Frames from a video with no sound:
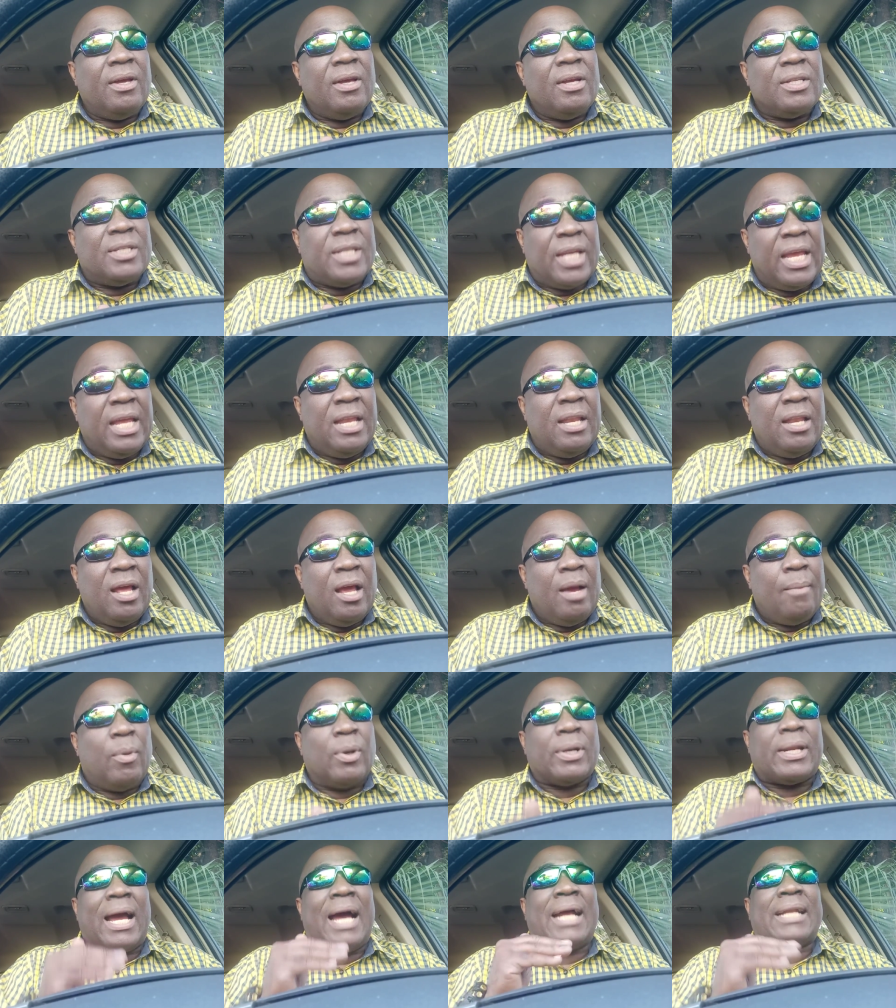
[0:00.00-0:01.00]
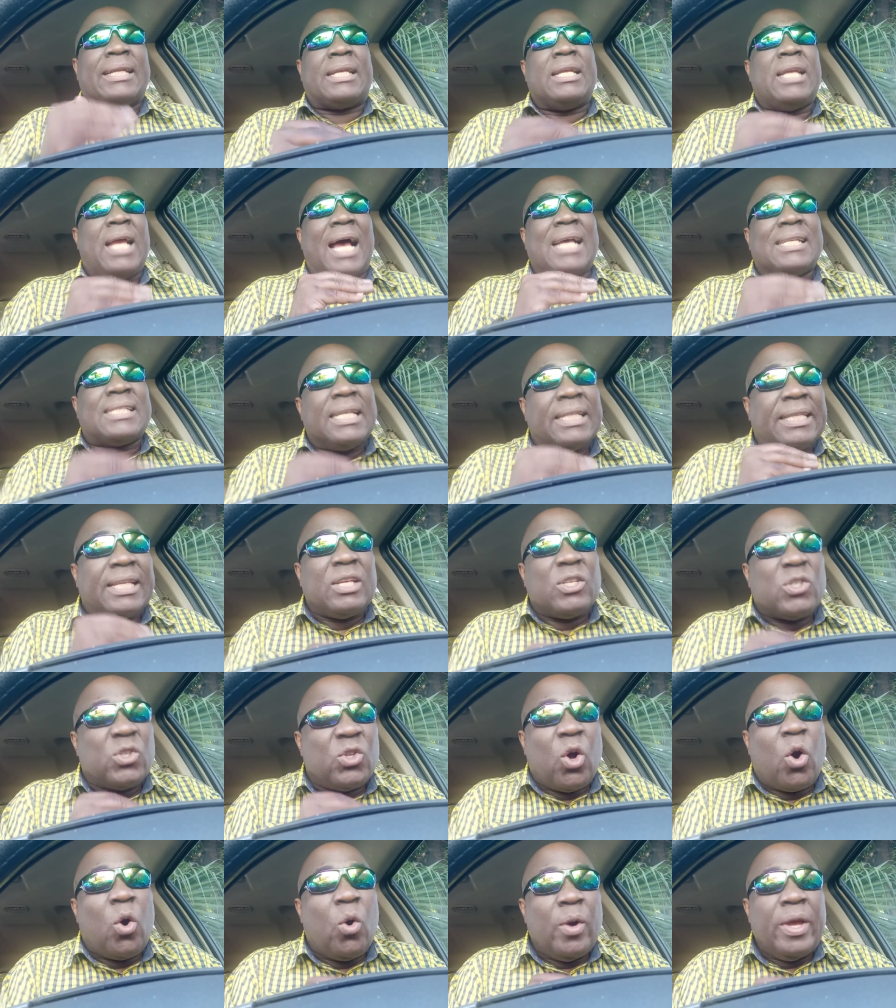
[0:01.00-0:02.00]
See, but as it
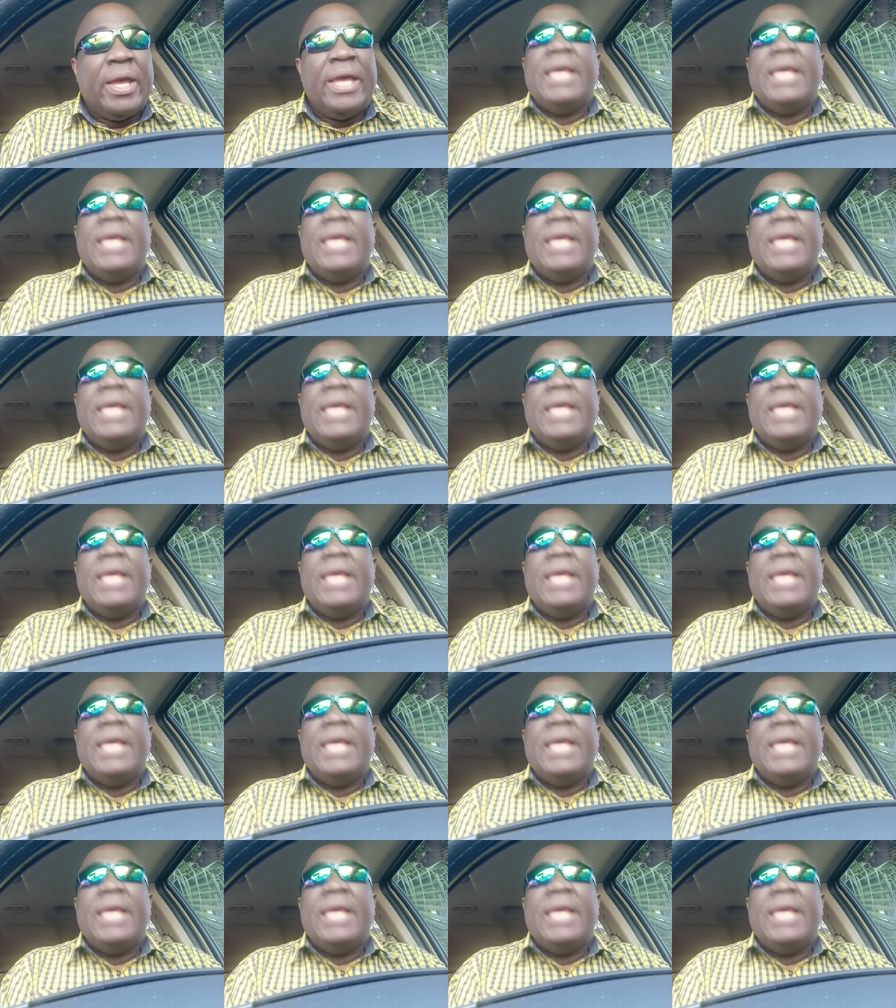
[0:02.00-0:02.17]
is now,